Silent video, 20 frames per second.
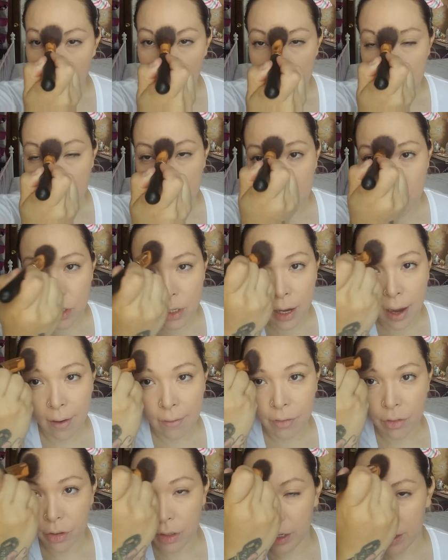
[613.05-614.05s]
especially
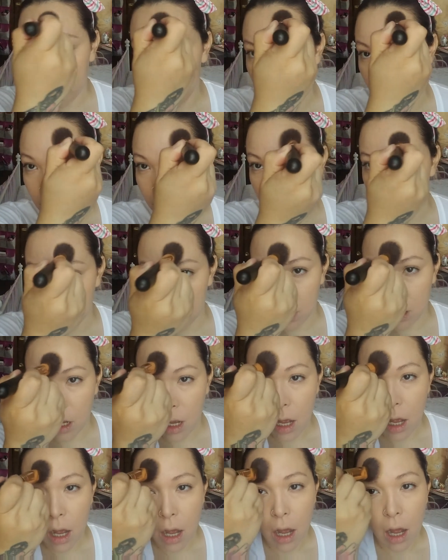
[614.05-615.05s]
after kids.
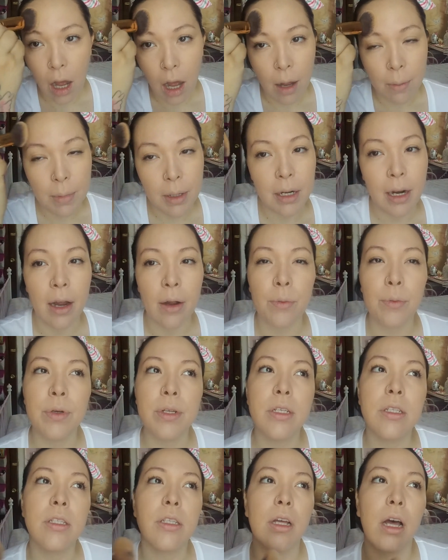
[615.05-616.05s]
I mean,
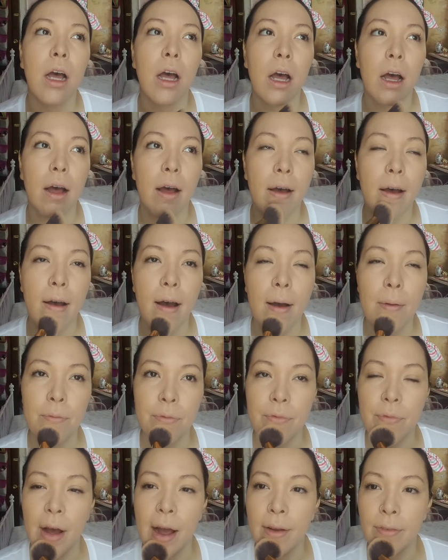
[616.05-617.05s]
I'm
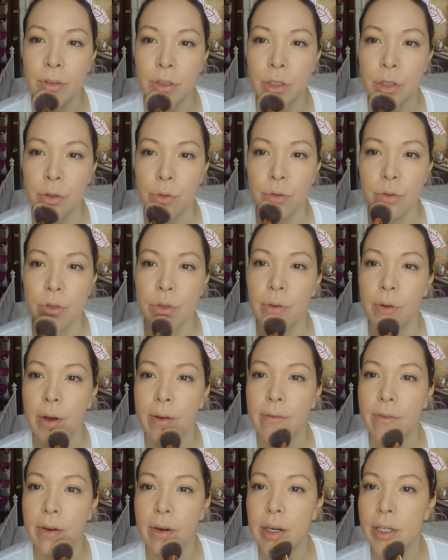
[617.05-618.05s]
5'2", so
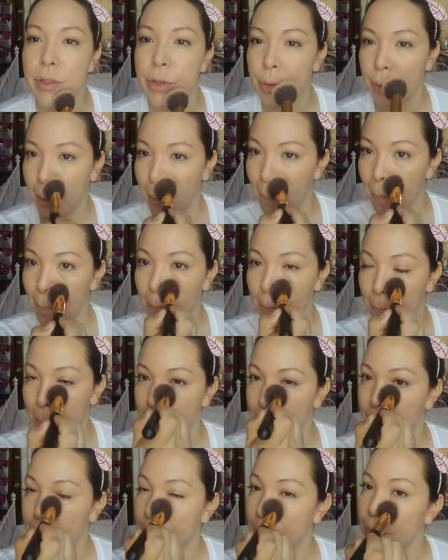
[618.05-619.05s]
I'm very short.
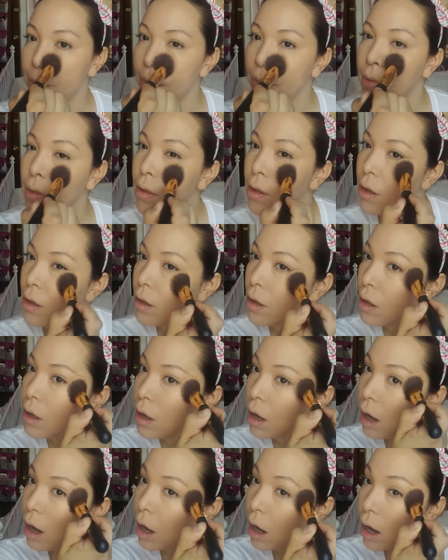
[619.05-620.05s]

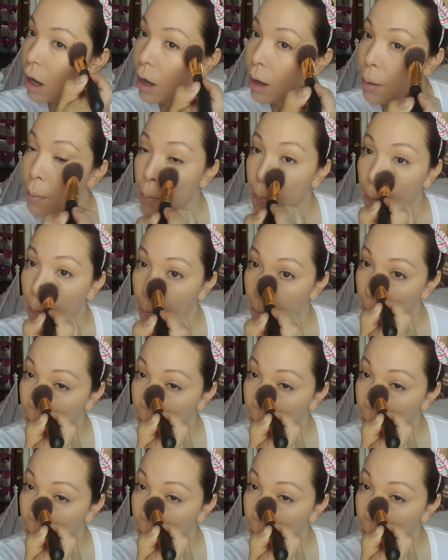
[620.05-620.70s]
Um,